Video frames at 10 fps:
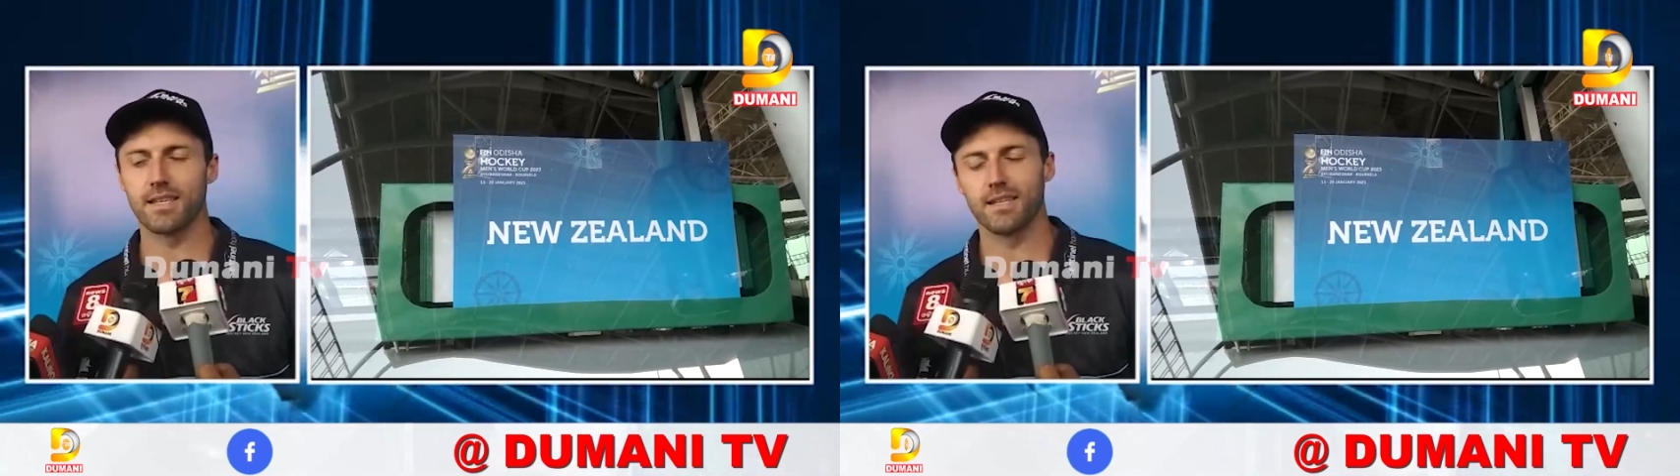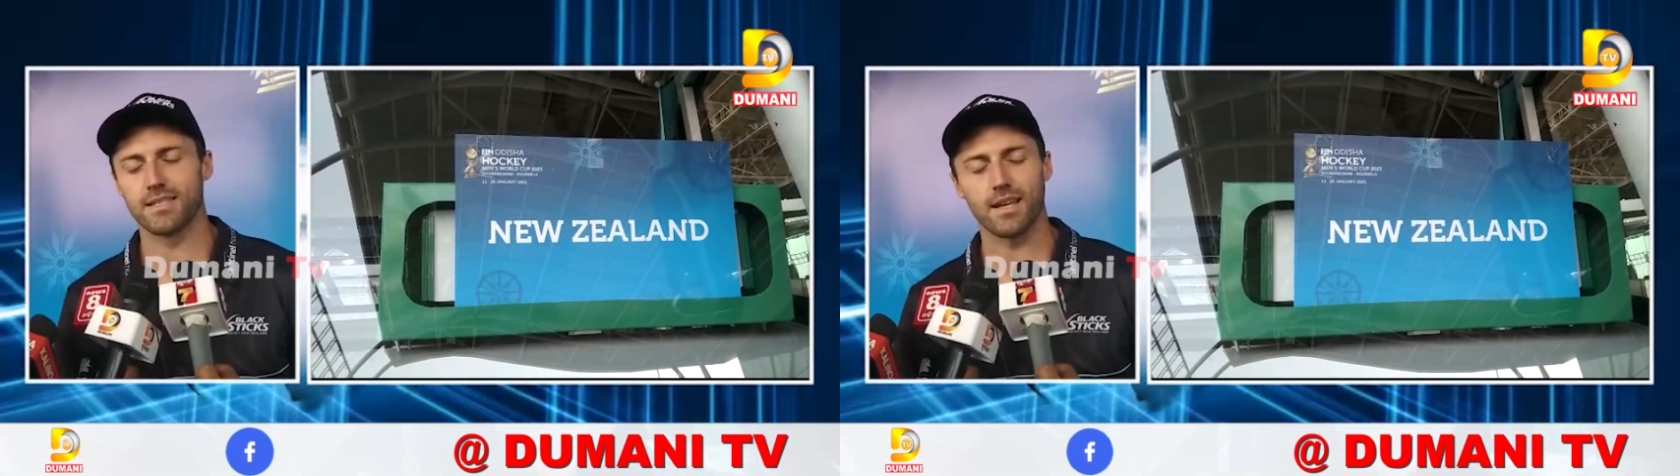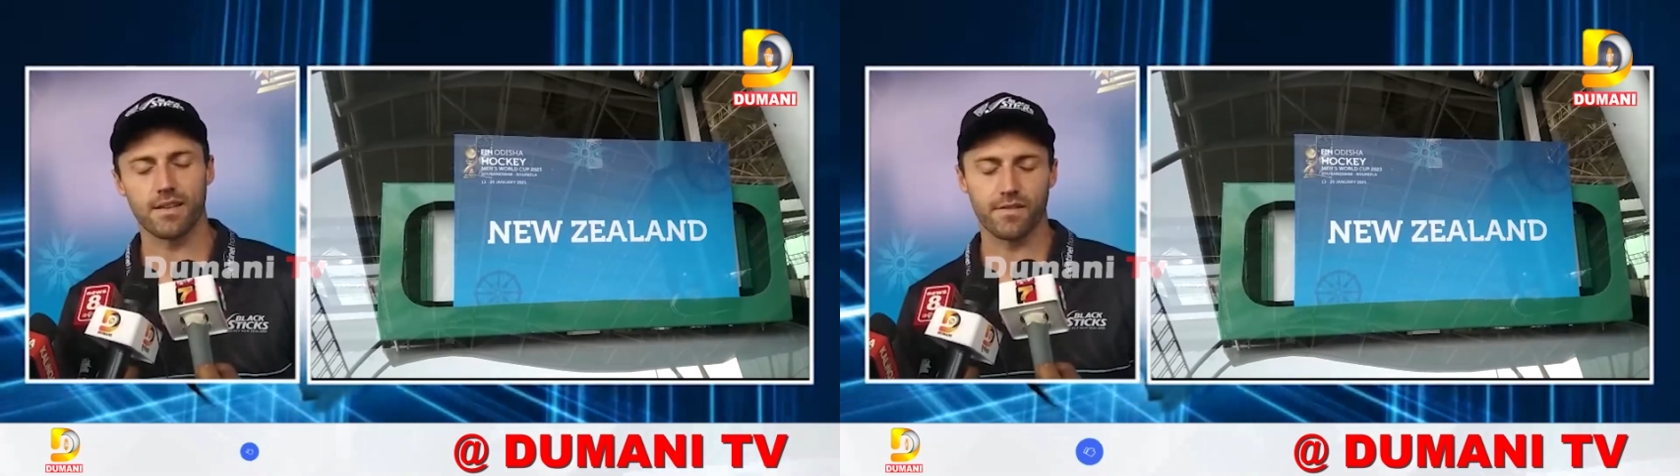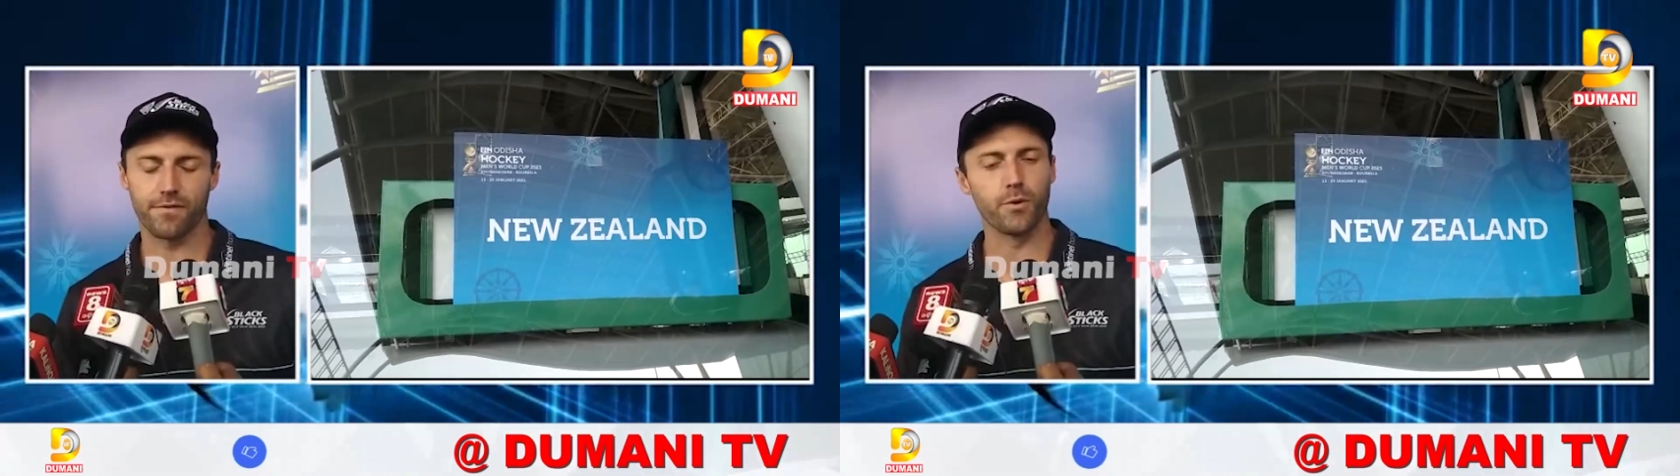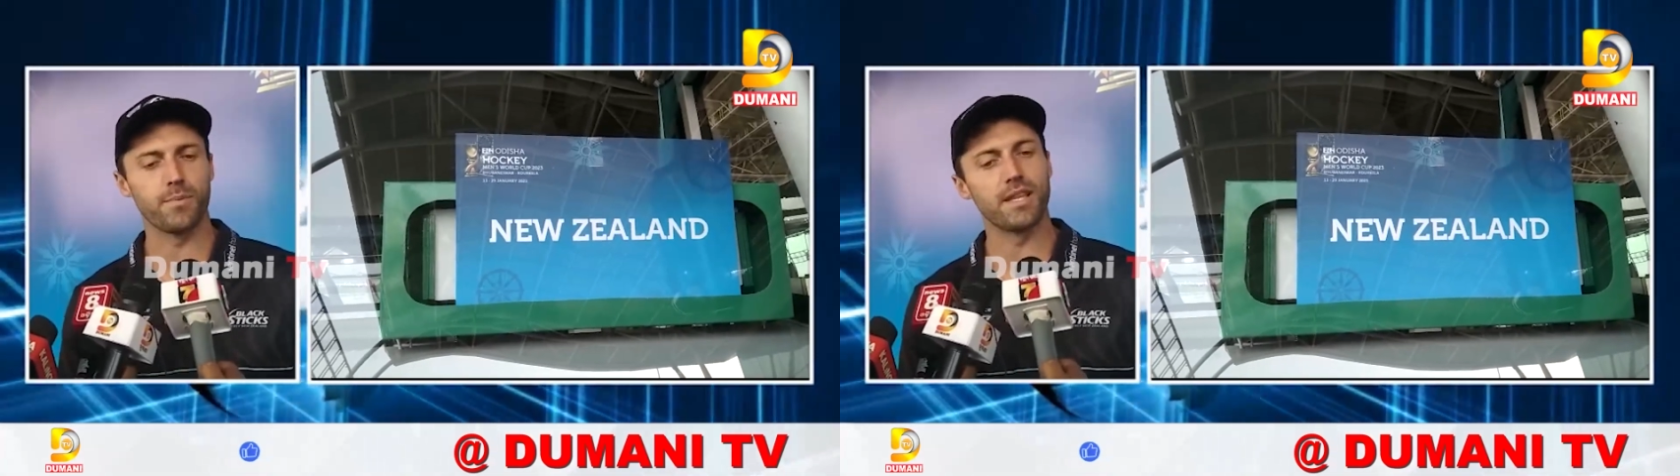and started to
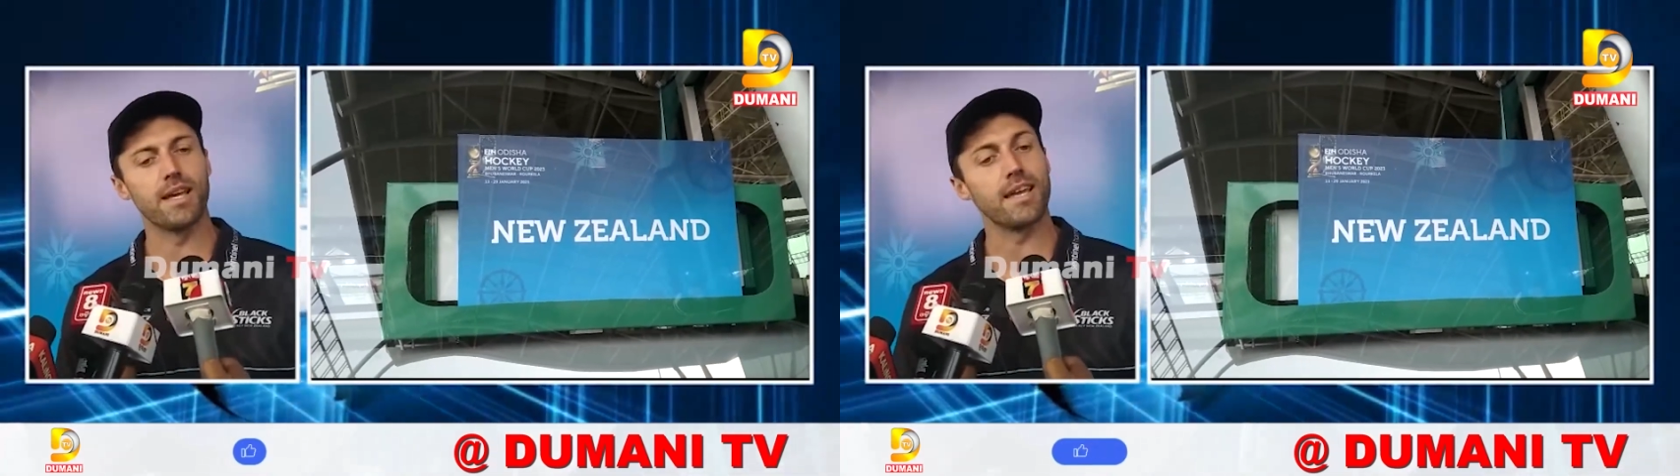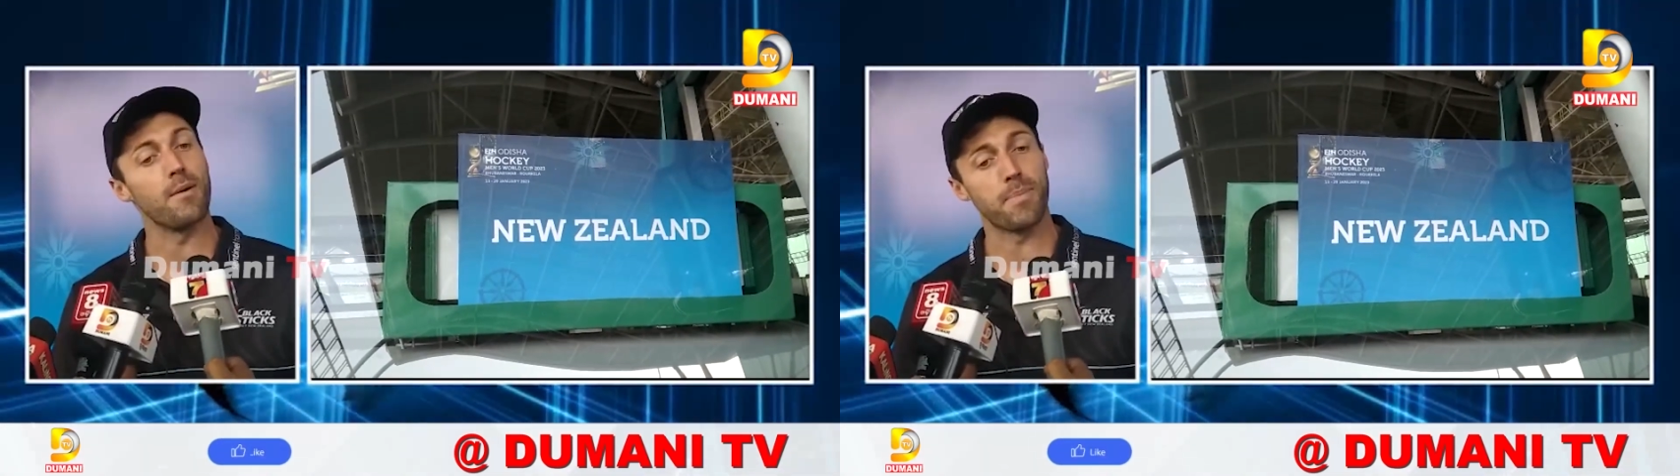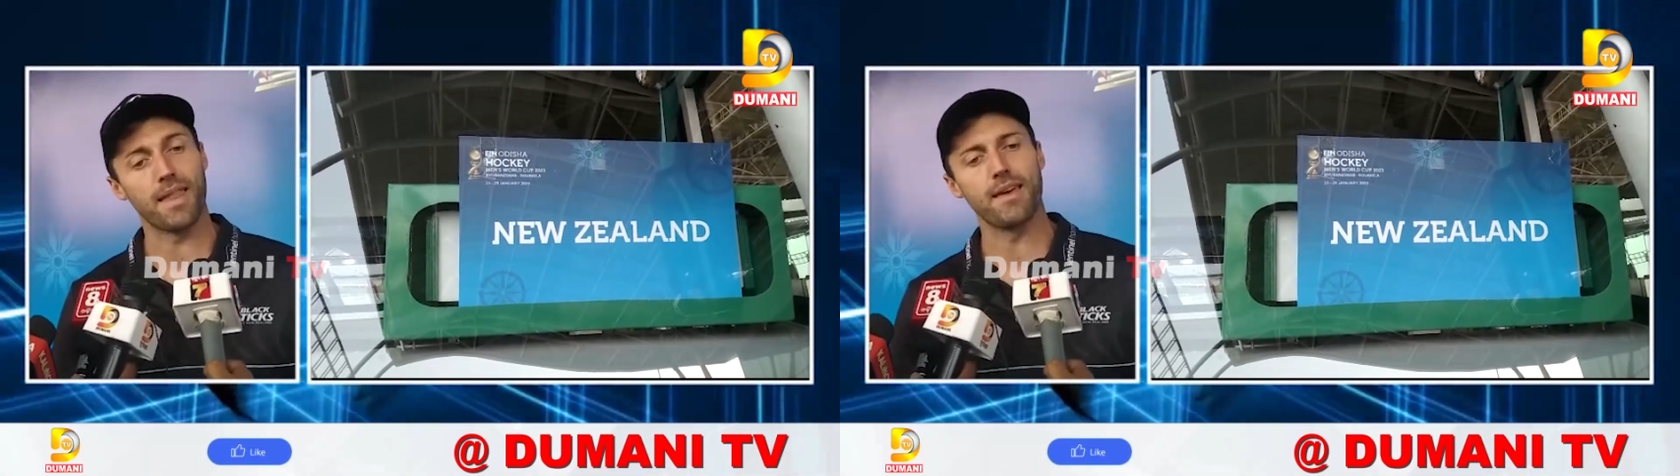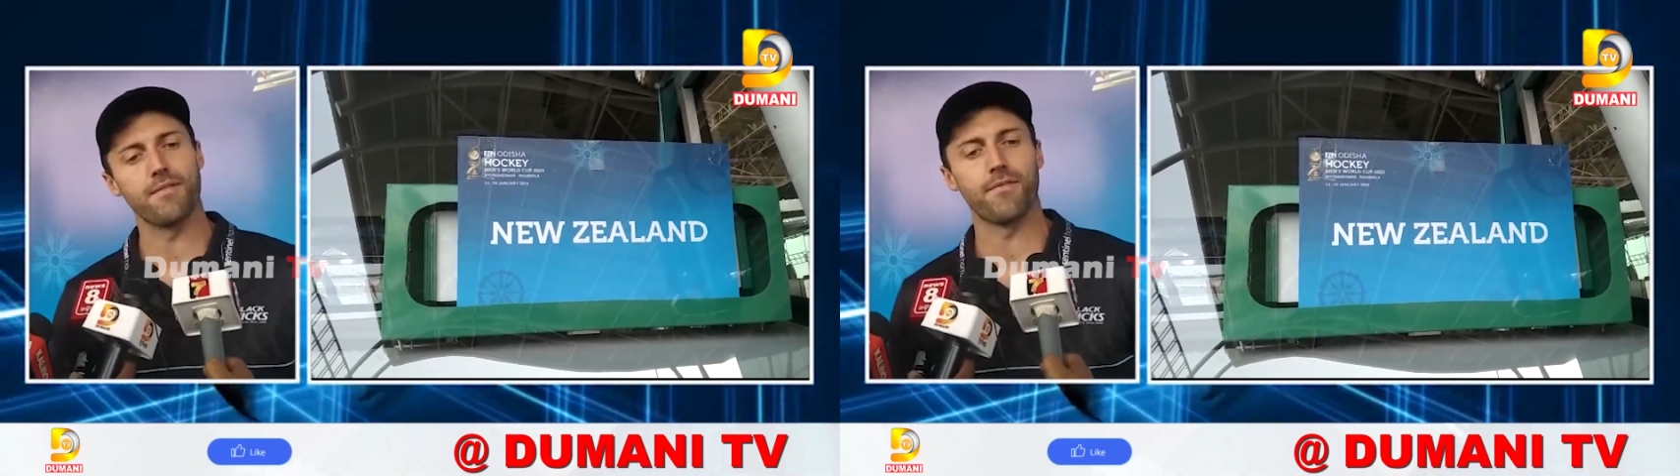formulate a plan